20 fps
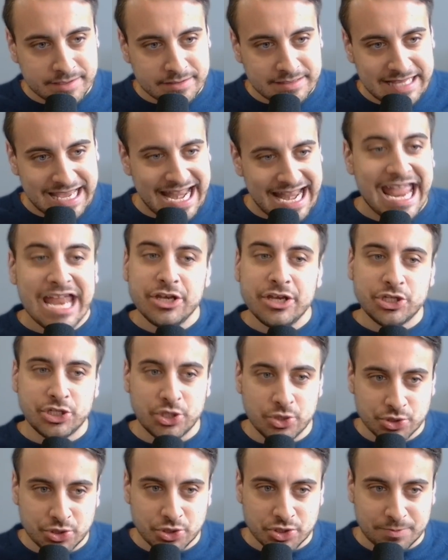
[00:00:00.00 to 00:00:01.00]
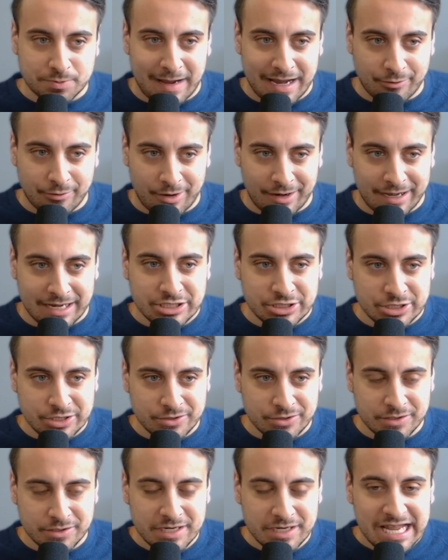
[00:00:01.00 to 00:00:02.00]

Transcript: that end users might run into.